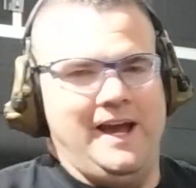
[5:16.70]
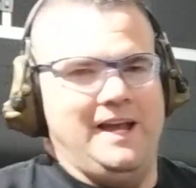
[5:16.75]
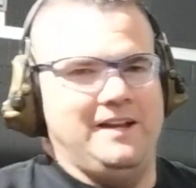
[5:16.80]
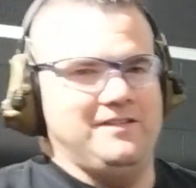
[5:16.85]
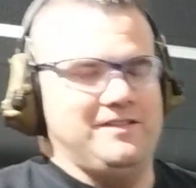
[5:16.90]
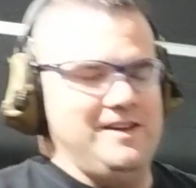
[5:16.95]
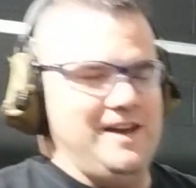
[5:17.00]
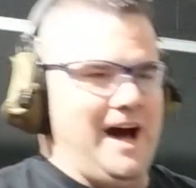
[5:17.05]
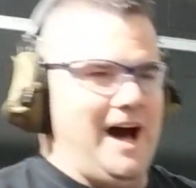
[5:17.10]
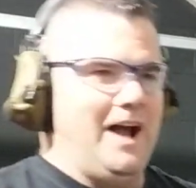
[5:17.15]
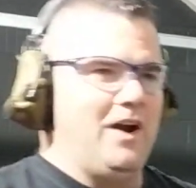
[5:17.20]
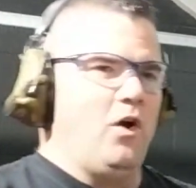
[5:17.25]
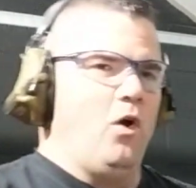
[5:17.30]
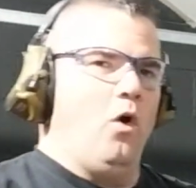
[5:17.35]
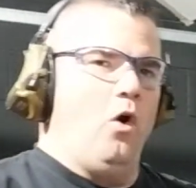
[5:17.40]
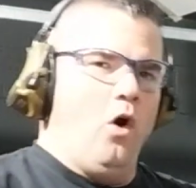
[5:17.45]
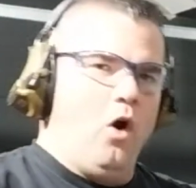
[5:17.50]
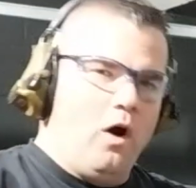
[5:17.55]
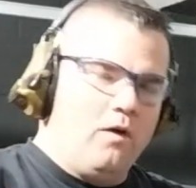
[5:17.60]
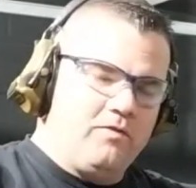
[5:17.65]
It's
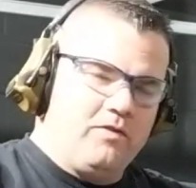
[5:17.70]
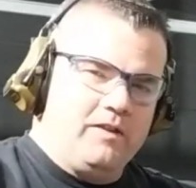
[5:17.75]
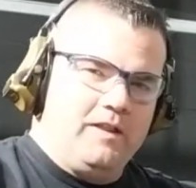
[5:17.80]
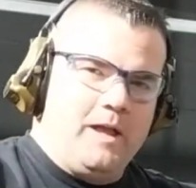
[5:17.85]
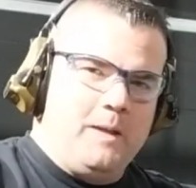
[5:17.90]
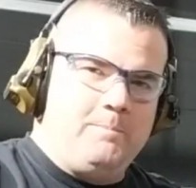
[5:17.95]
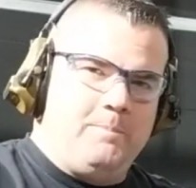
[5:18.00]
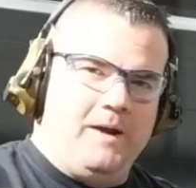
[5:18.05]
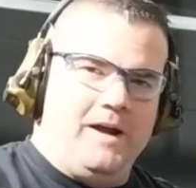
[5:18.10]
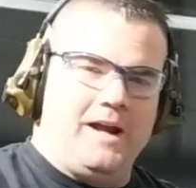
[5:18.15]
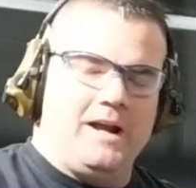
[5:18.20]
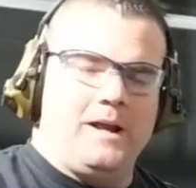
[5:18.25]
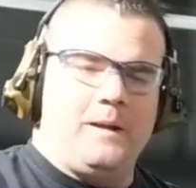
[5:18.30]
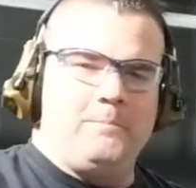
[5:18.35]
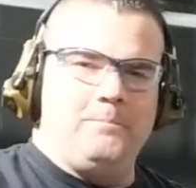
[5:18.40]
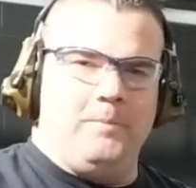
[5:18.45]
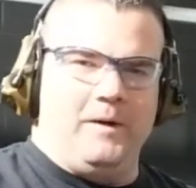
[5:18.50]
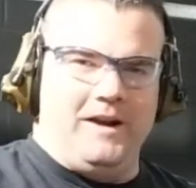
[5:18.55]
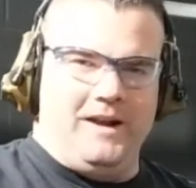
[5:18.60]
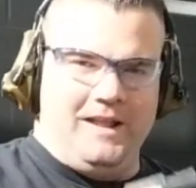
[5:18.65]
not overly
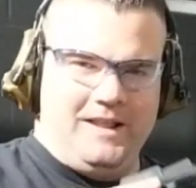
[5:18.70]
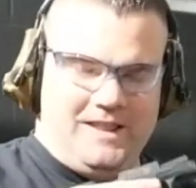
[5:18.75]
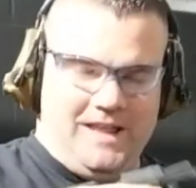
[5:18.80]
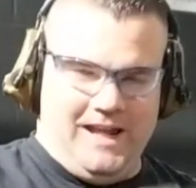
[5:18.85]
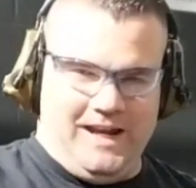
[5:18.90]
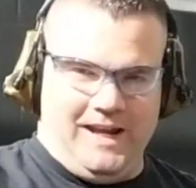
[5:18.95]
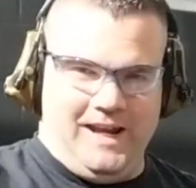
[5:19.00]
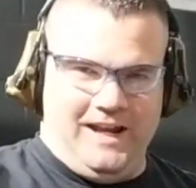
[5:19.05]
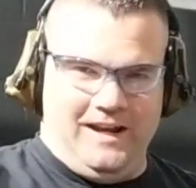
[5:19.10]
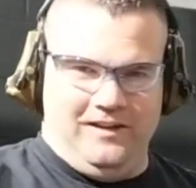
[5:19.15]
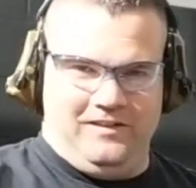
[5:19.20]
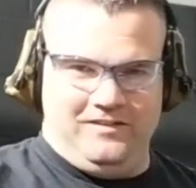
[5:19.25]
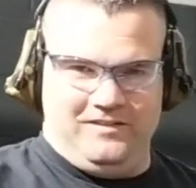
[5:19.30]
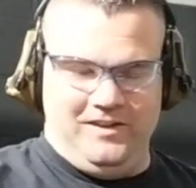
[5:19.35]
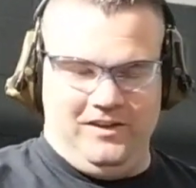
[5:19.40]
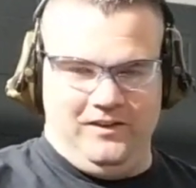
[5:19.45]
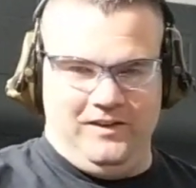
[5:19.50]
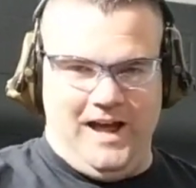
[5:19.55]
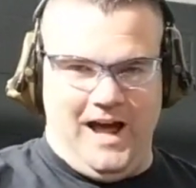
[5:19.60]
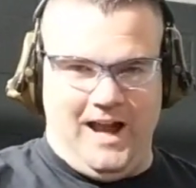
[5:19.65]
big, but then again, it's
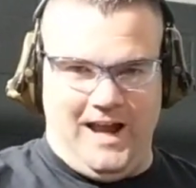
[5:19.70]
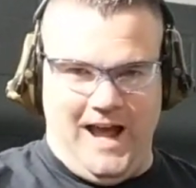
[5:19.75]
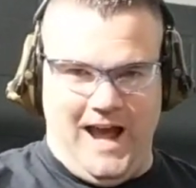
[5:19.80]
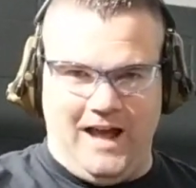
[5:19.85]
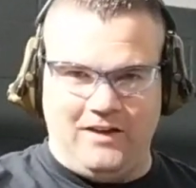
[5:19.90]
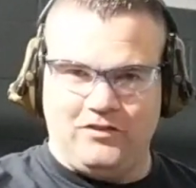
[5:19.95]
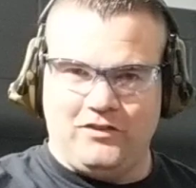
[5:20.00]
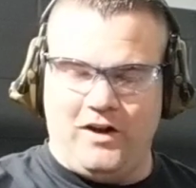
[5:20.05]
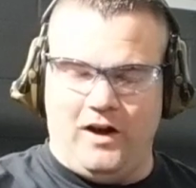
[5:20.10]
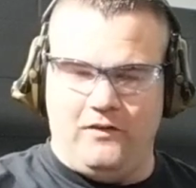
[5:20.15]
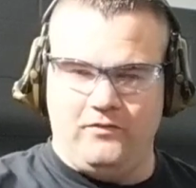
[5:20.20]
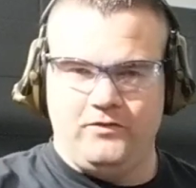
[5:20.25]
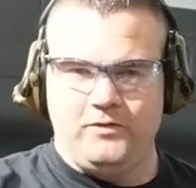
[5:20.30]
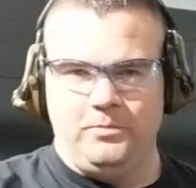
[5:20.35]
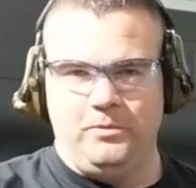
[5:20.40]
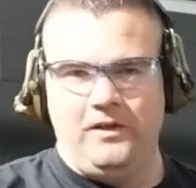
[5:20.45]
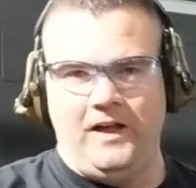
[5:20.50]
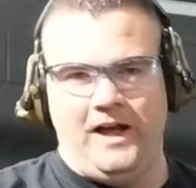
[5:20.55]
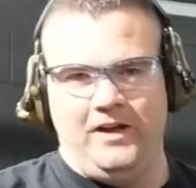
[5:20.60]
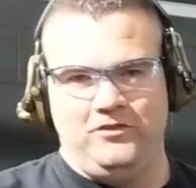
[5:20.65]
still not as
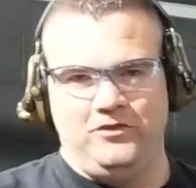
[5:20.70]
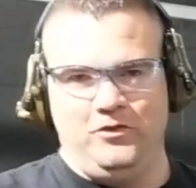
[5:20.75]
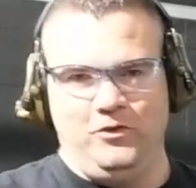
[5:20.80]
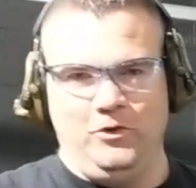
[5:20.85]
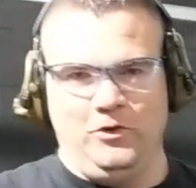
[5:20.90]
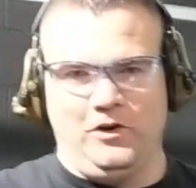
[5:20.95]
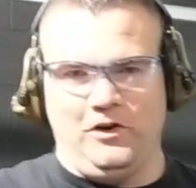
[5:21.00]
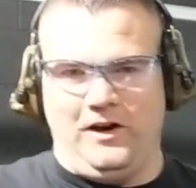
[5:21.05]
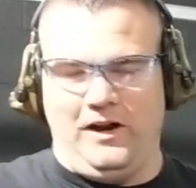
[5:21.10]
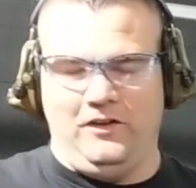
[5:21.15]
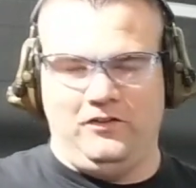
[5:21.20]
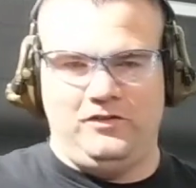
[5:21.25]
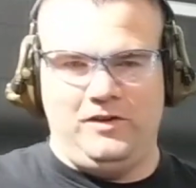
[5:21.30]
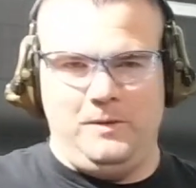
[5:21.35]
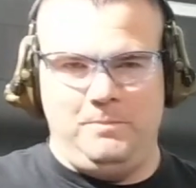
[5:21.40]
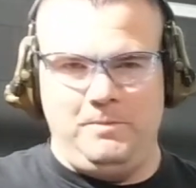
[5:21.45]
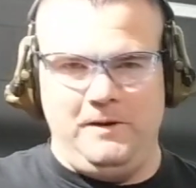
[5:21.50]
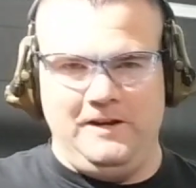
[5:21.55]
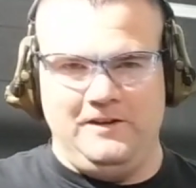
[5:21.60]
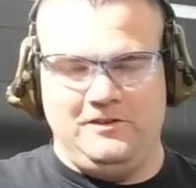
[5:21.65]
comfortable as the Ruger
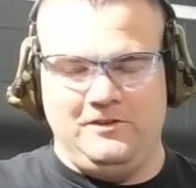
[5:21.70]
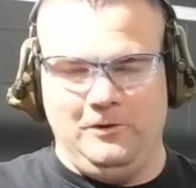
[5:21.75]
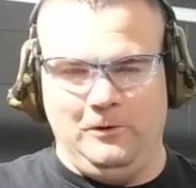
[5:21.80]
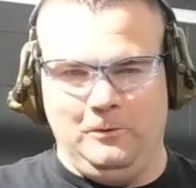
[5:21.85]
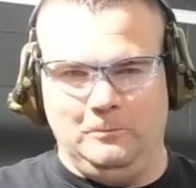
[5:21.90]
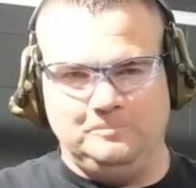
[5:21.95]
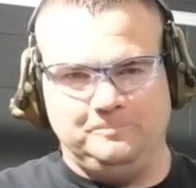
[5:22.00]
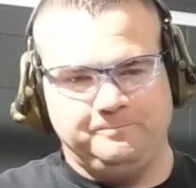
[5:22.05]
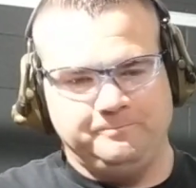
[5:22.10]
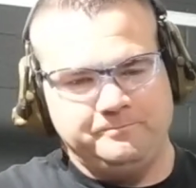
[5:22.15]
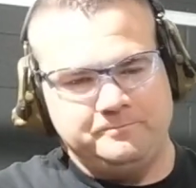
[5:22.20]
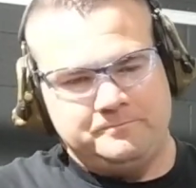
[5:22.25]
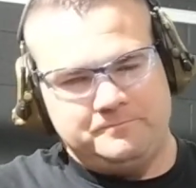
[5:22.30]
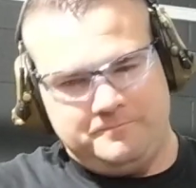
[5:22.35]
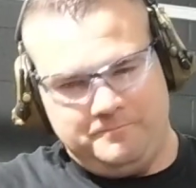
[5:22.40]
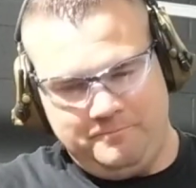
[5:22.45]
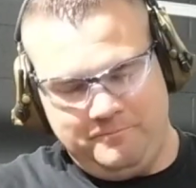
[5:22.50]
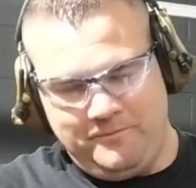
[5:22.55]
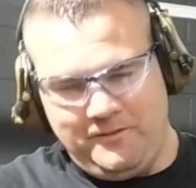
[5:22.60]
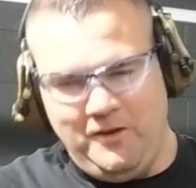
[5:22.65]
LCP2.
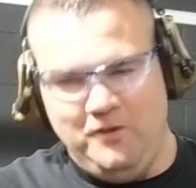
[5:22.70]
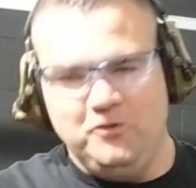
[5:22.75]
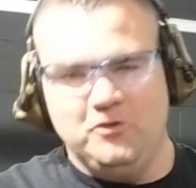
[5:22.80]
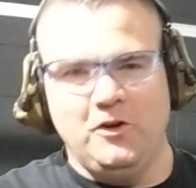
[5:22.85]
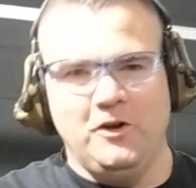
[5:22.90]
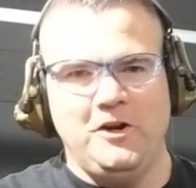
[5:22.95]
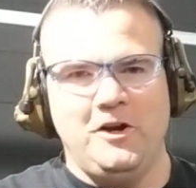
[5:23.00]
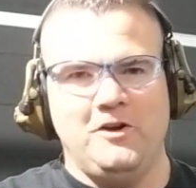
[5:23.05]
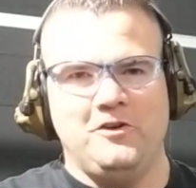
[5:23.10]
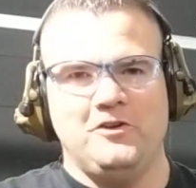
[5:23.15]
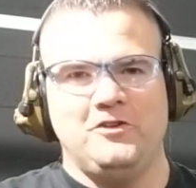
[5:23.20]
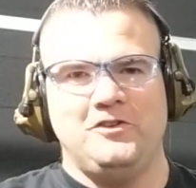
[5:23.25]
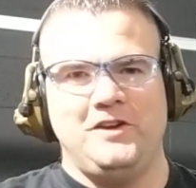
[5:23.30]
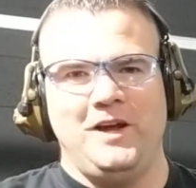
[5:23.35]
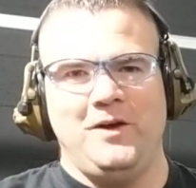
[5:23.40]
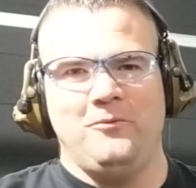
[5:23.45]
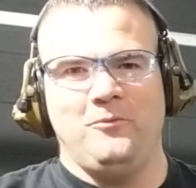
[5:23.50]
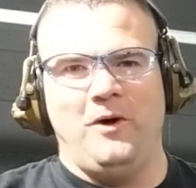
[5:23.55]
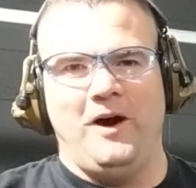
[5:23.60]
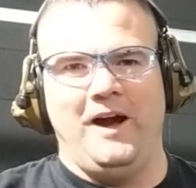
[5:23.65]
So you
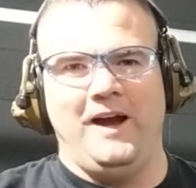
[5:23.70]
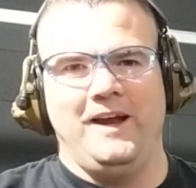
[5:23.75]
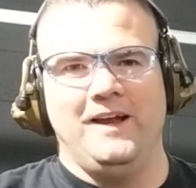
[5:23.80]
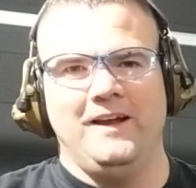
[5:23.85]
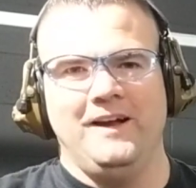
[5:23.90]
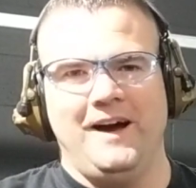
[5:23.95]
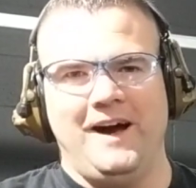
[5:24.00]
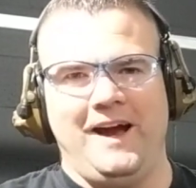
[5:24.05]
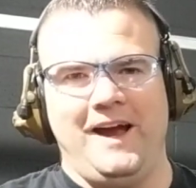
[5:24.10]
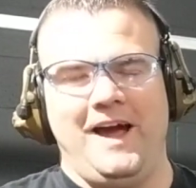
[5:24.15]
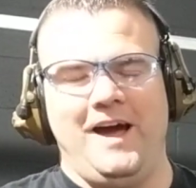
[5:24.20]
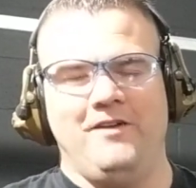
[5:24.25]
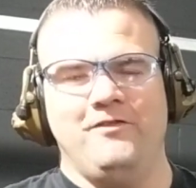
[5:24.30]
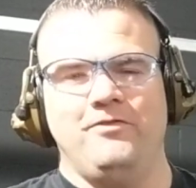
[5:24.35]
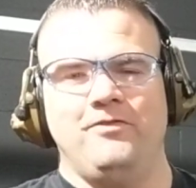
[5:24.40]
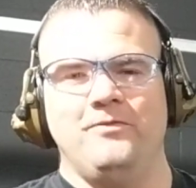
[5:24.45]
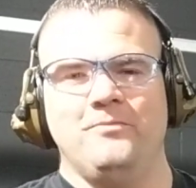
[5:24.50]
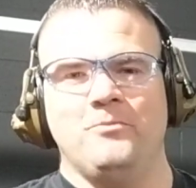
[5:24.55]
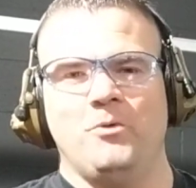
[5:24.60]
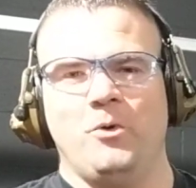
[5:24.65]
understand why I
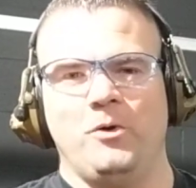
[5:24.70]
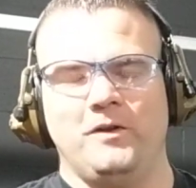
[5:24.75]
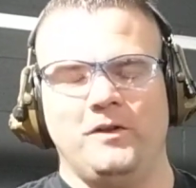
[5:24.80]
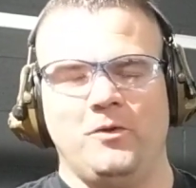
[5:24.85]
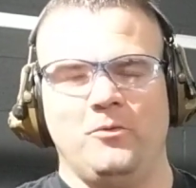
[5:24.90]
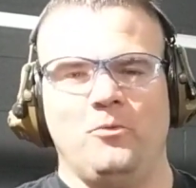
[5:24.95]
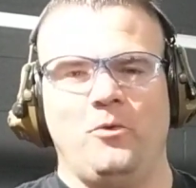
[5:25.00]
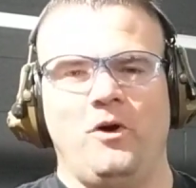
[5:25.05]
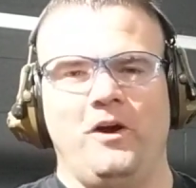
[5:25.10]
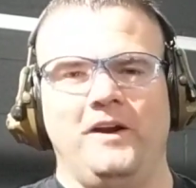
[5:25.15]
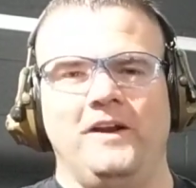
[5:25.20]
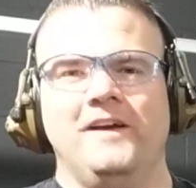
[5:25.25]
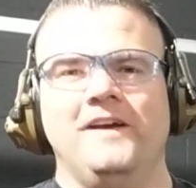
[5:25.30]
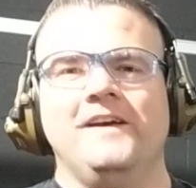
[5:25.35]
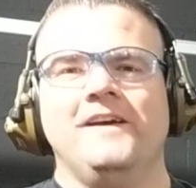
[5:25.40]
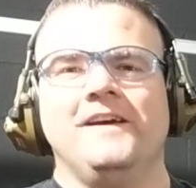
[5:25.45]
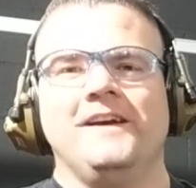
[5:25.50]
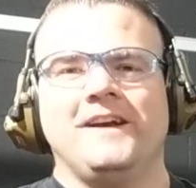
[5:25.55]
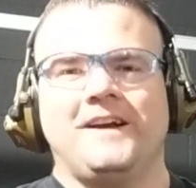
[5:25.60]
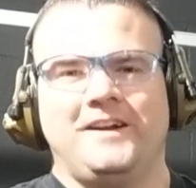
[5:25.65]
have more than one
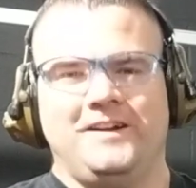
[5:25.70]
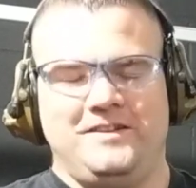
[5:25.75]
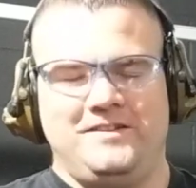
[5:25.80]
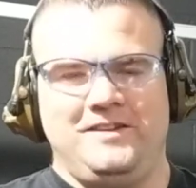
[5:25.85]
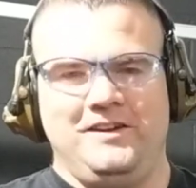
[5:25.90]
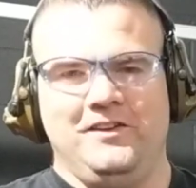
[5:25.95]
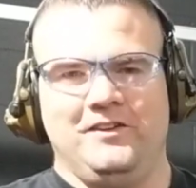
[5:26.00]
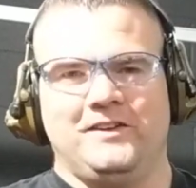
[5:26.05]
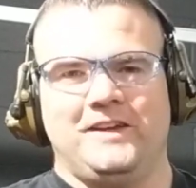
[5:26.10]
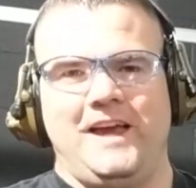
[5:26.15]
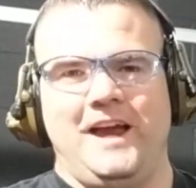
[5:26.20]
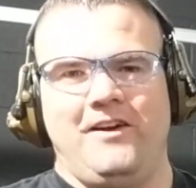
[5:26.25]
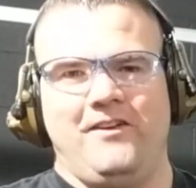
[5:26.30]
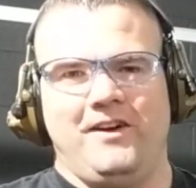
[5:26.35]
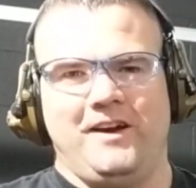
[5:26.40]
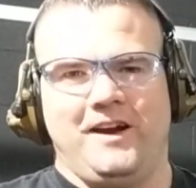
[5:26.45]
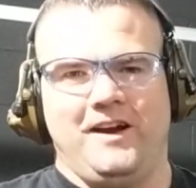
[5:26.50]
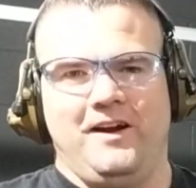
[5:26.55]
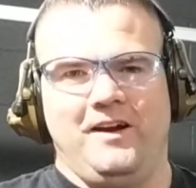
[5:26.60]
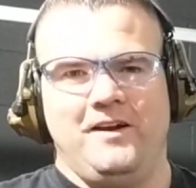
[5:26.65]
concealed
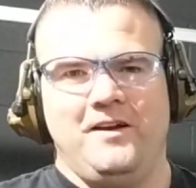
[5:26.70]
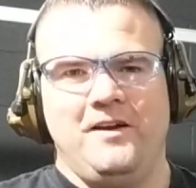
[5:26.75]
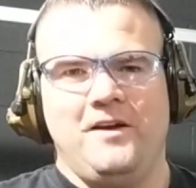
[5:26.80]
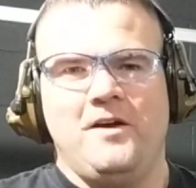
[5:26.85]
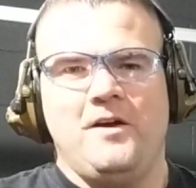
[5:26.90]
carry gun.